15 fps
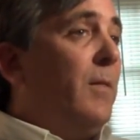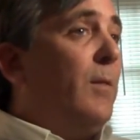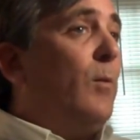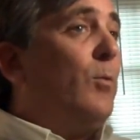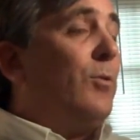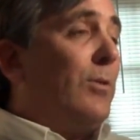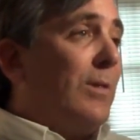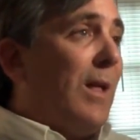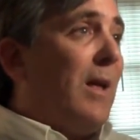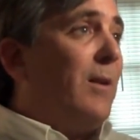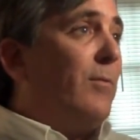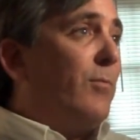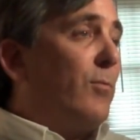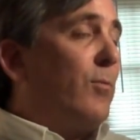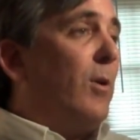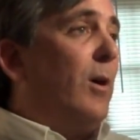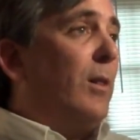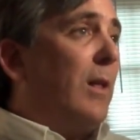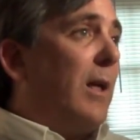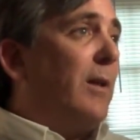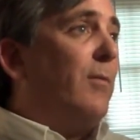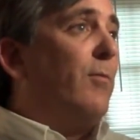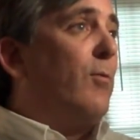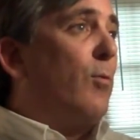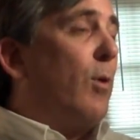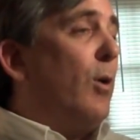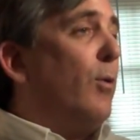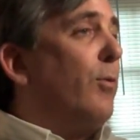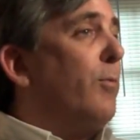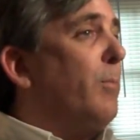There was a lot of
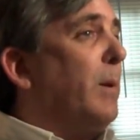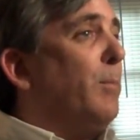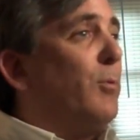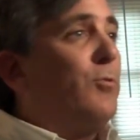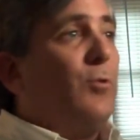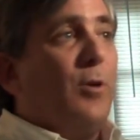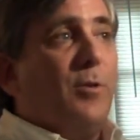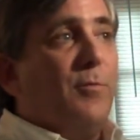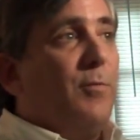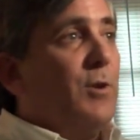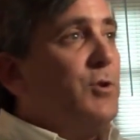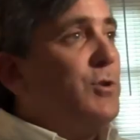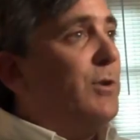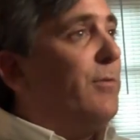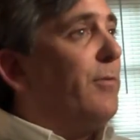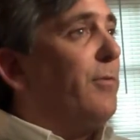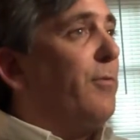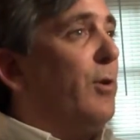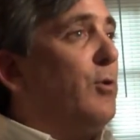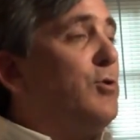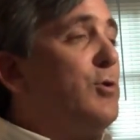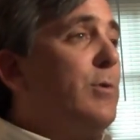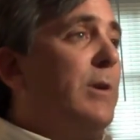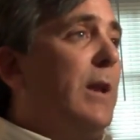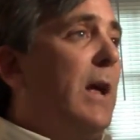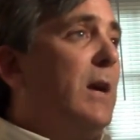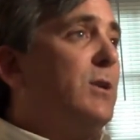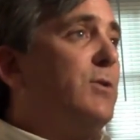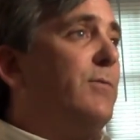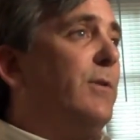growth. People saw the vision of the future in
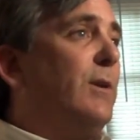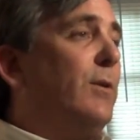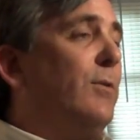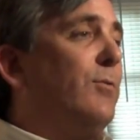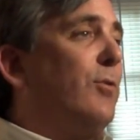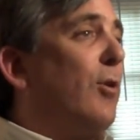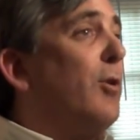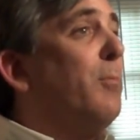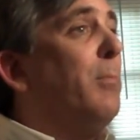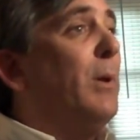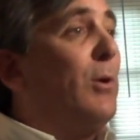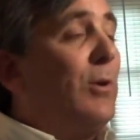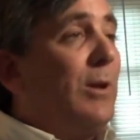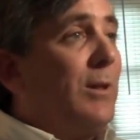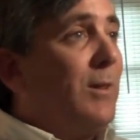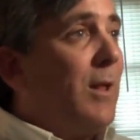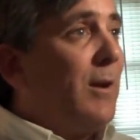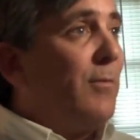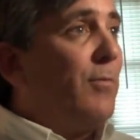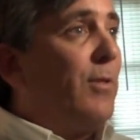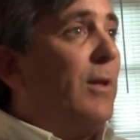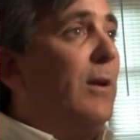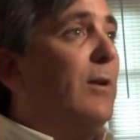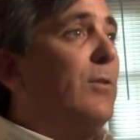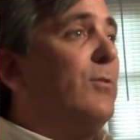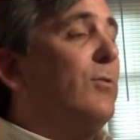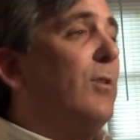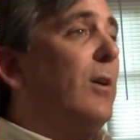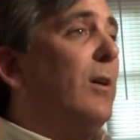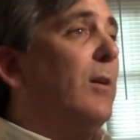Nashville, started building a lot of
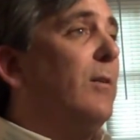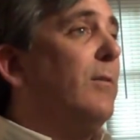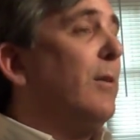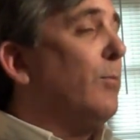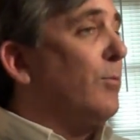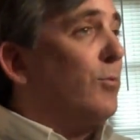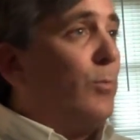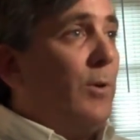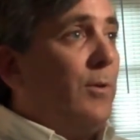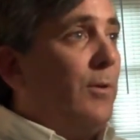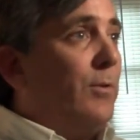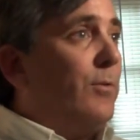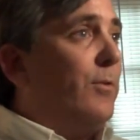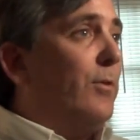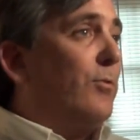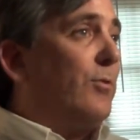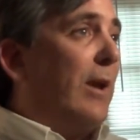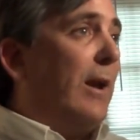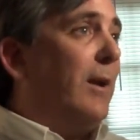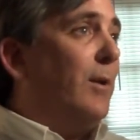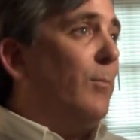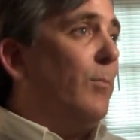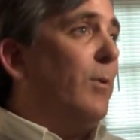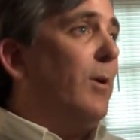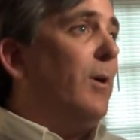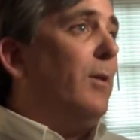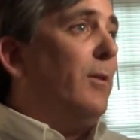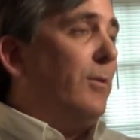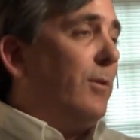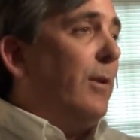things. That was when the stadium,
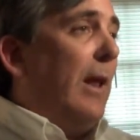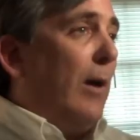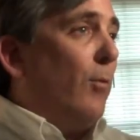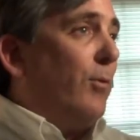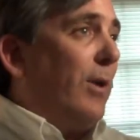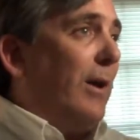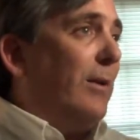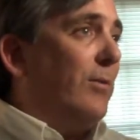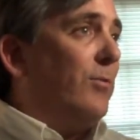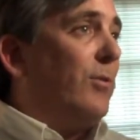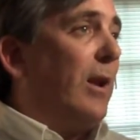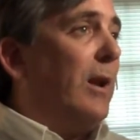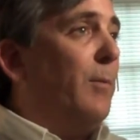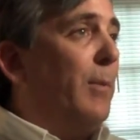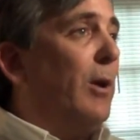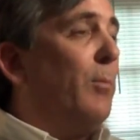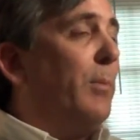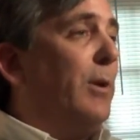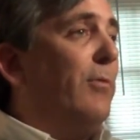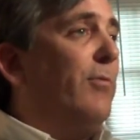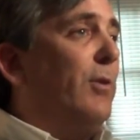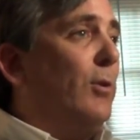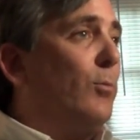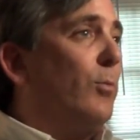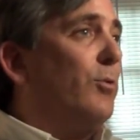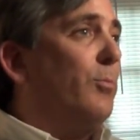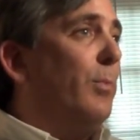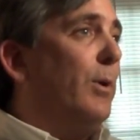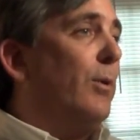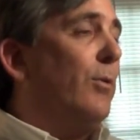now Titan Stadium, LP Field,
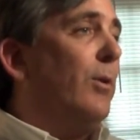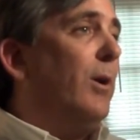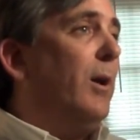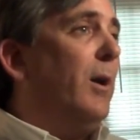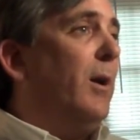was built.